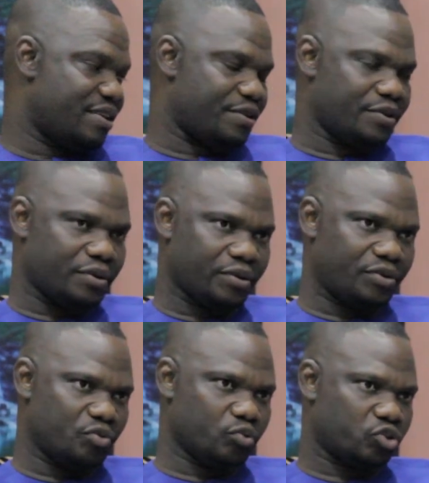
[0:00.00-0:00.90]
You know,
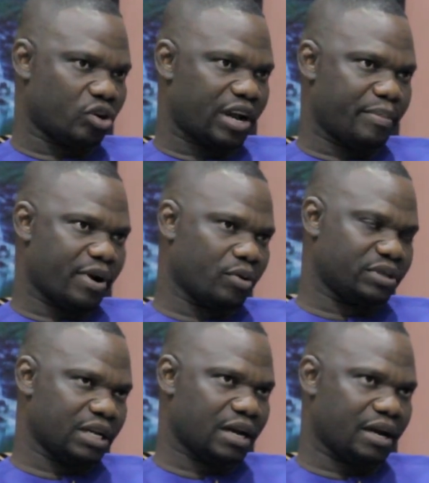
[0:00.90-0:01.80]
you talk
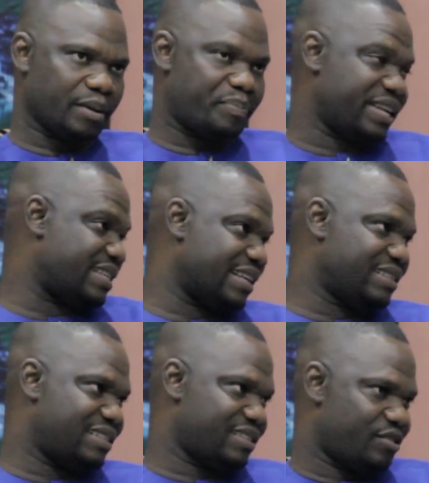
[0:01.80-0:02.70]
about
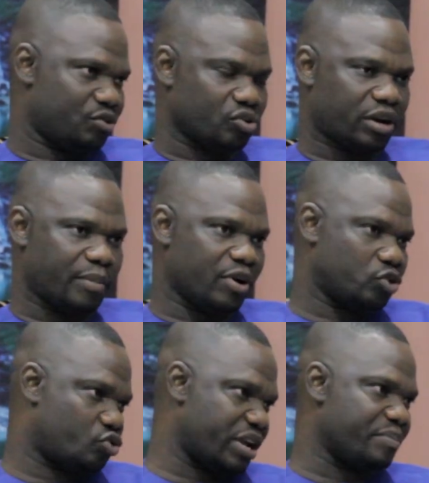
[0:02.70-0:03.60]
patents, you talk
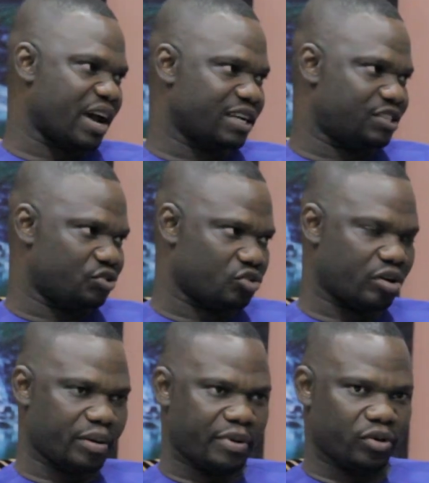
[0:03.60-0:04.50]
about trademarks, you
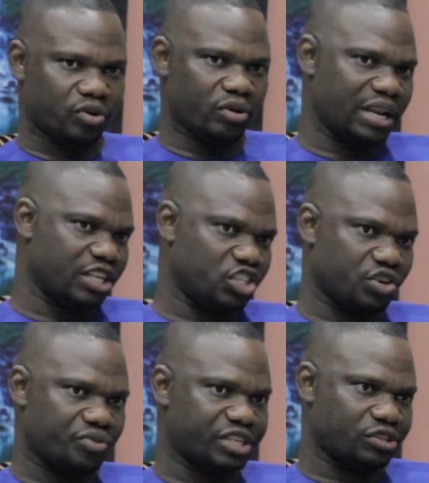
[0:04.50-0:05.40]
talk about other
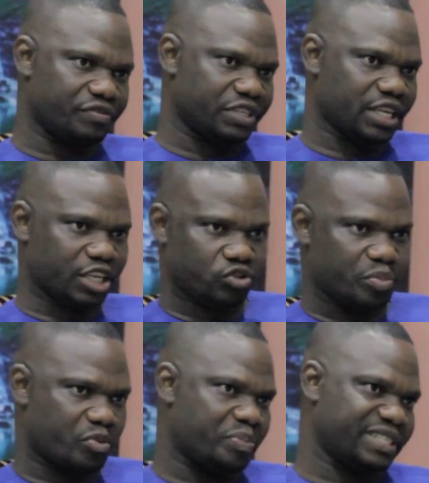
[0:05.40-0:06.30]
genres of
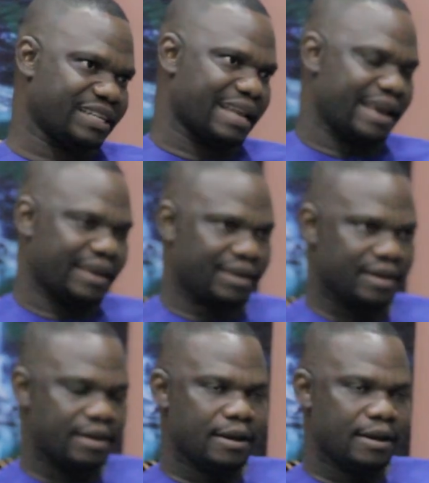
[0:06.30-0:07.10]
intellectual property like